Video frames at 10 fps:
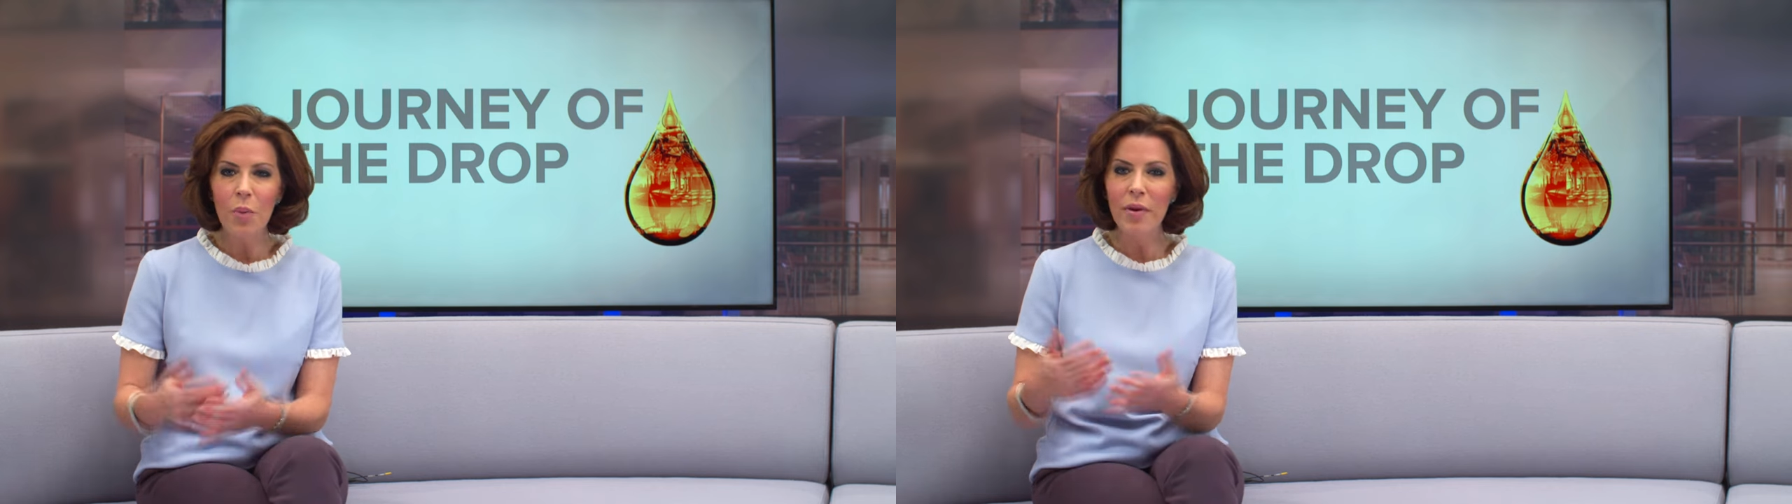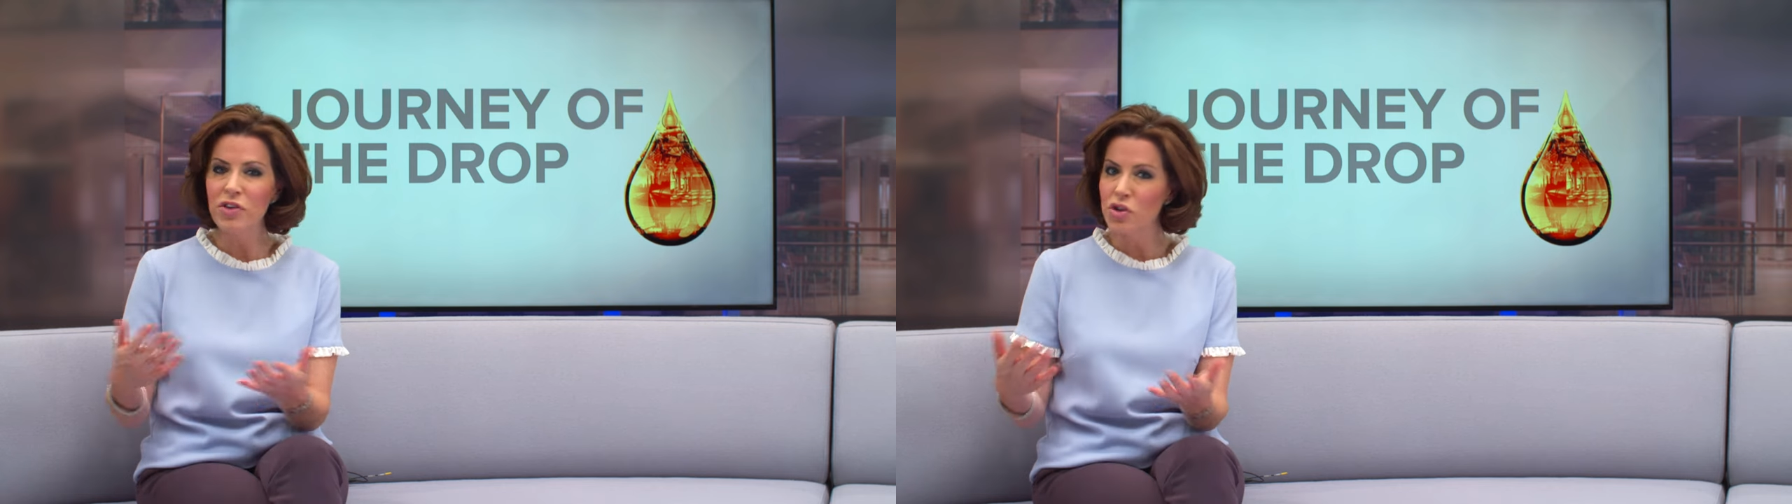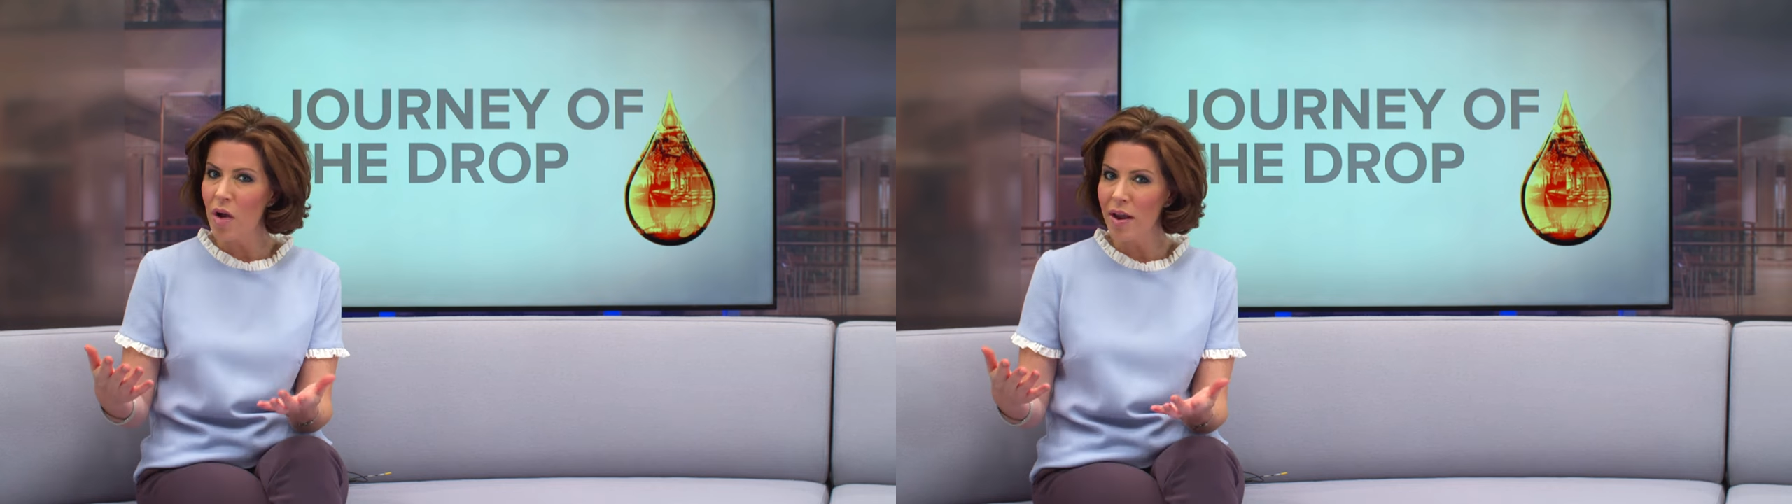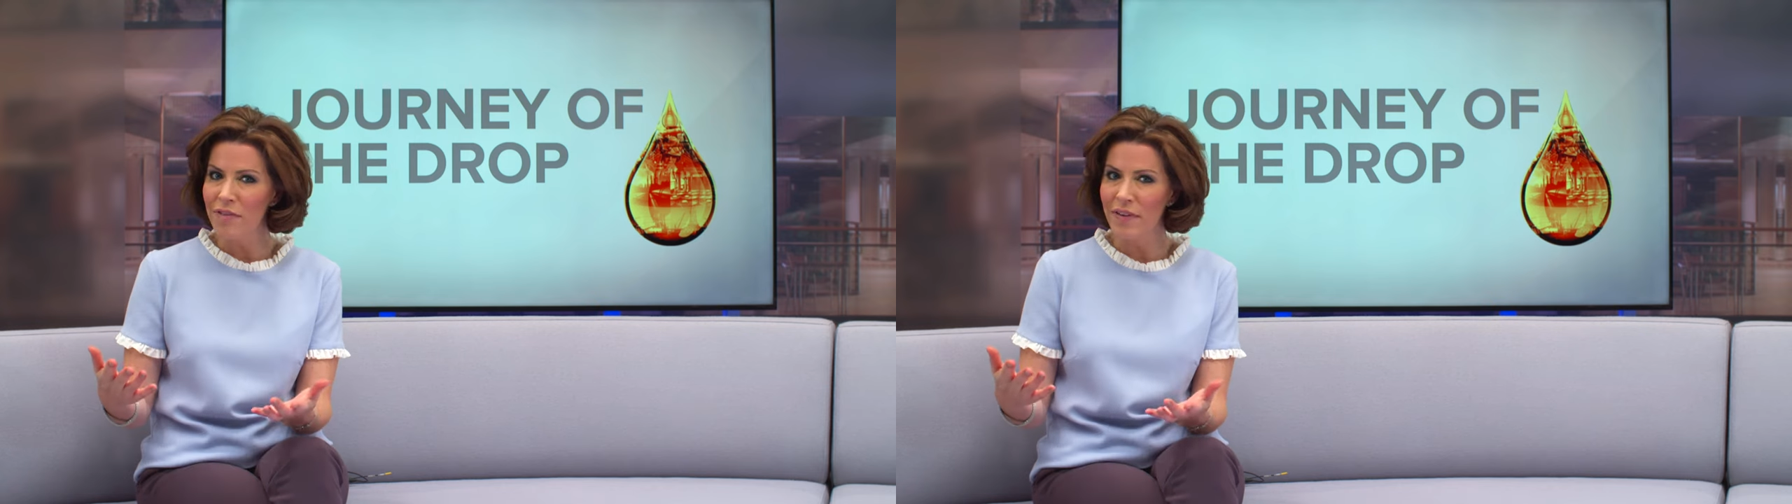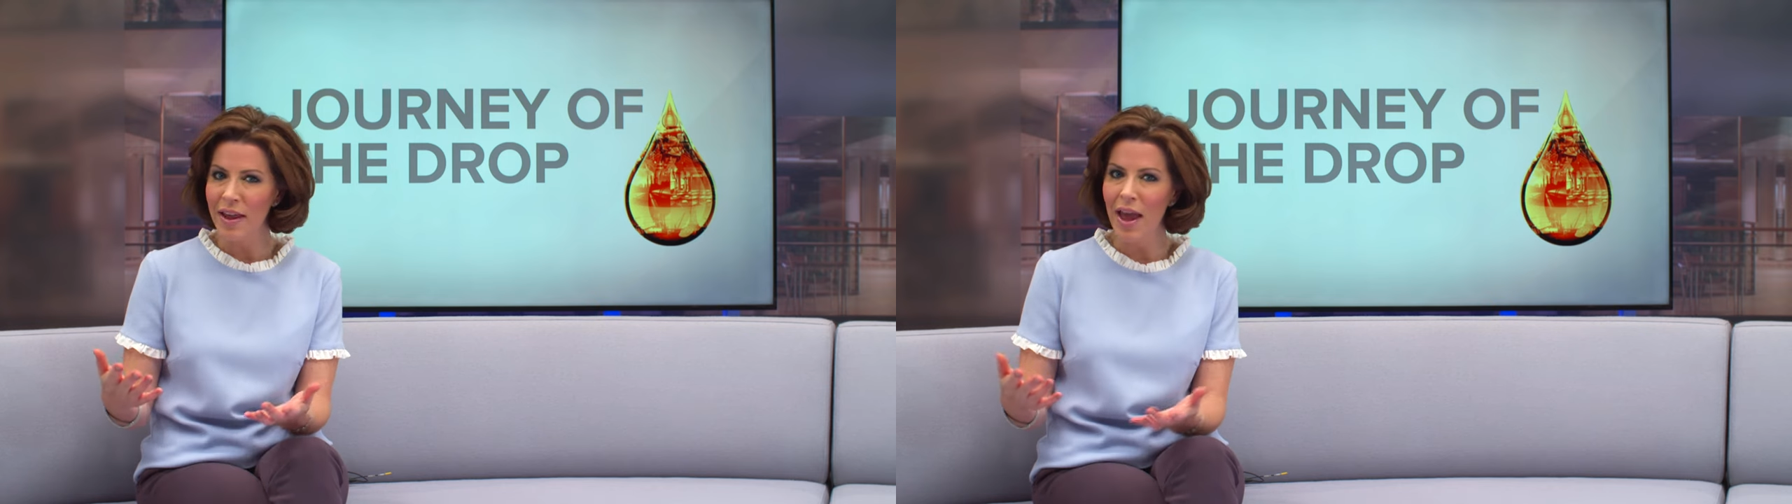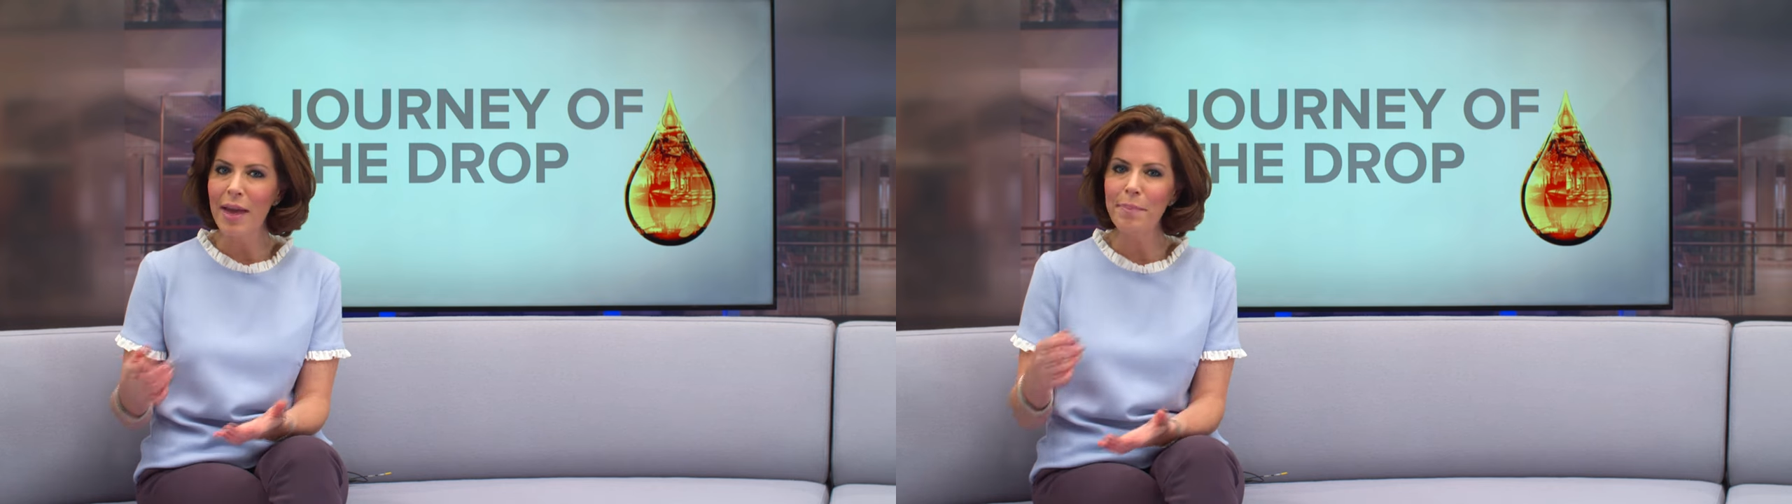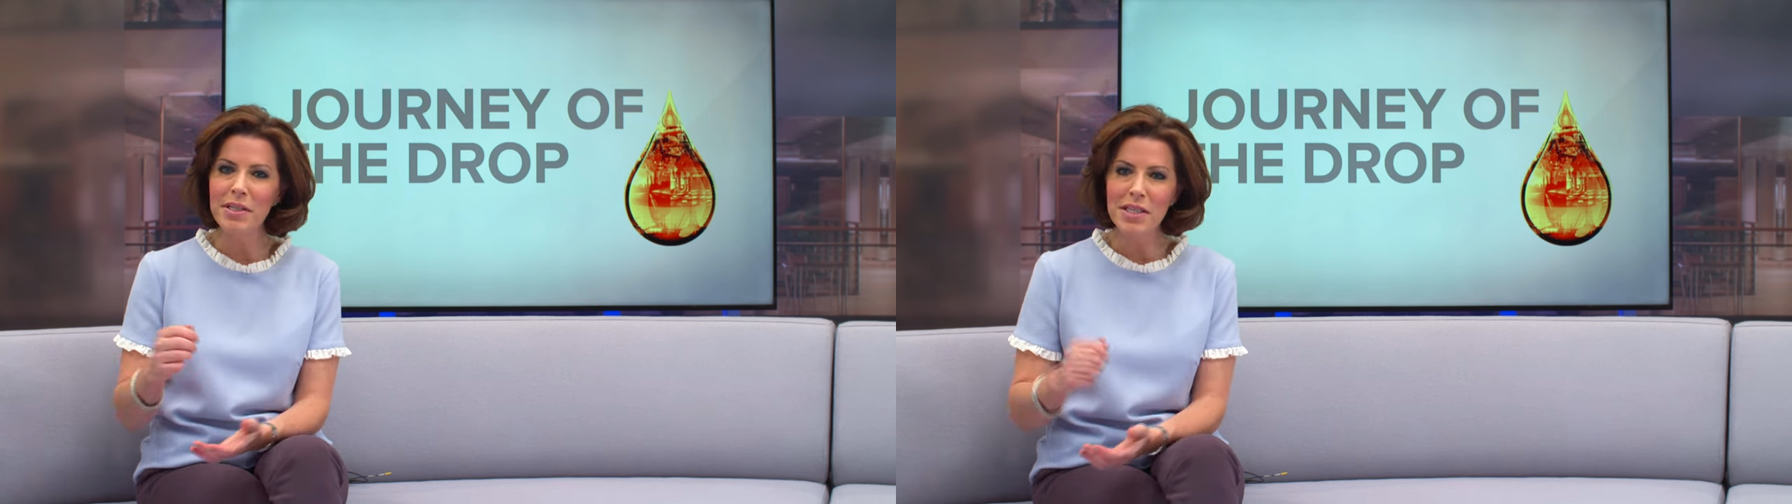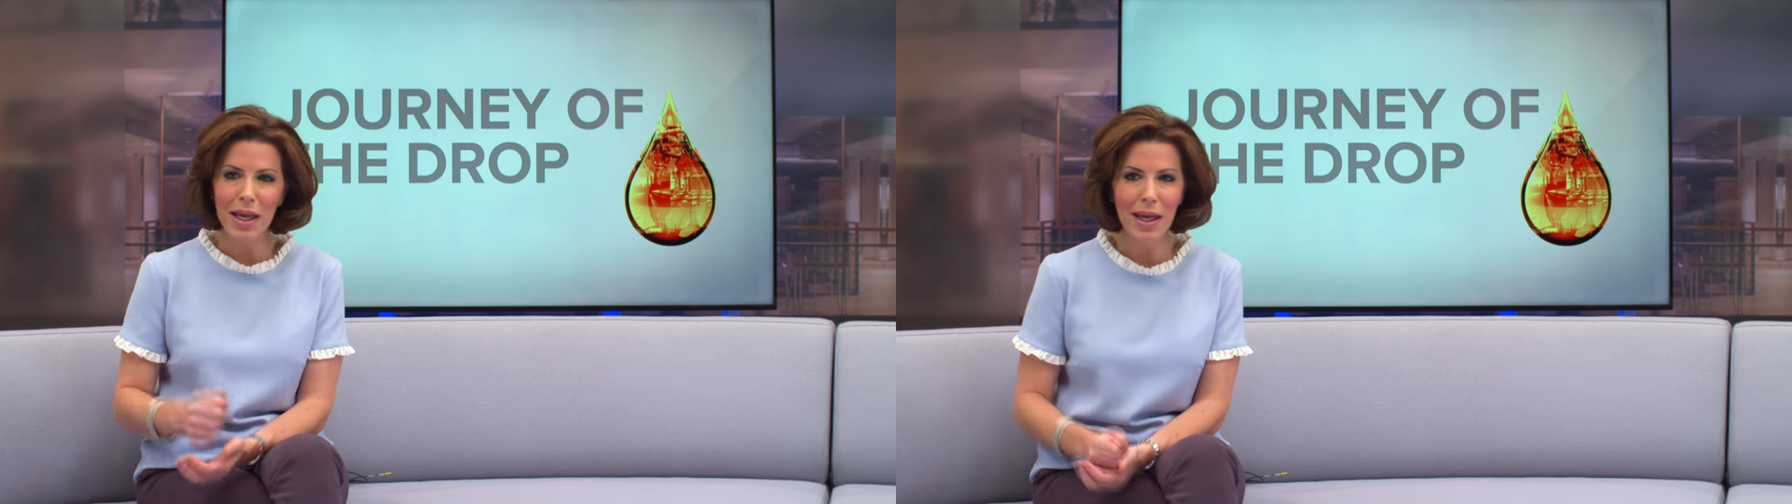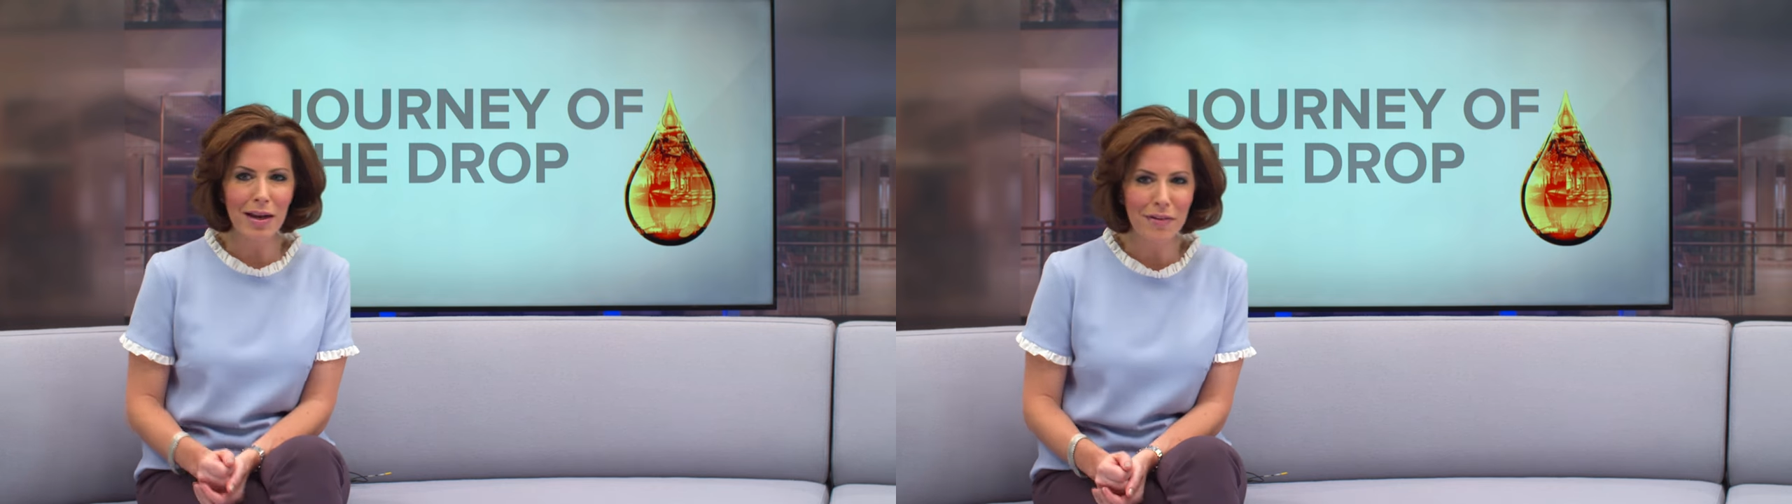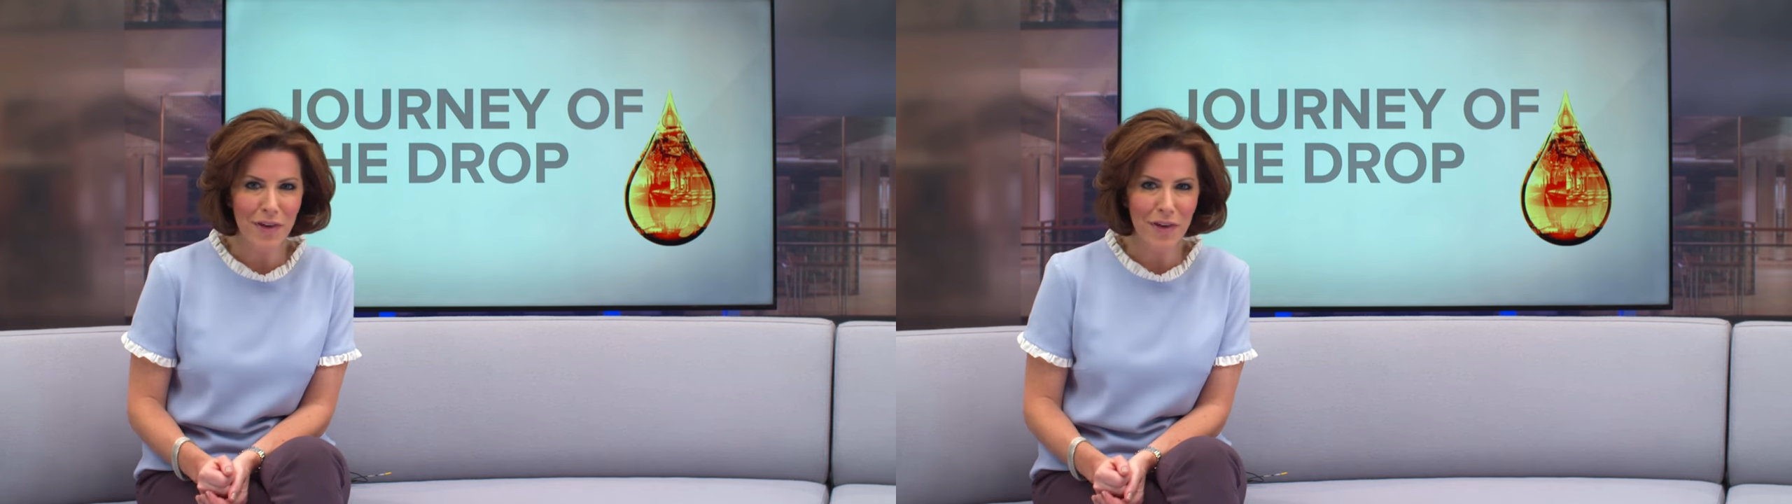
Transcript: with driving a particular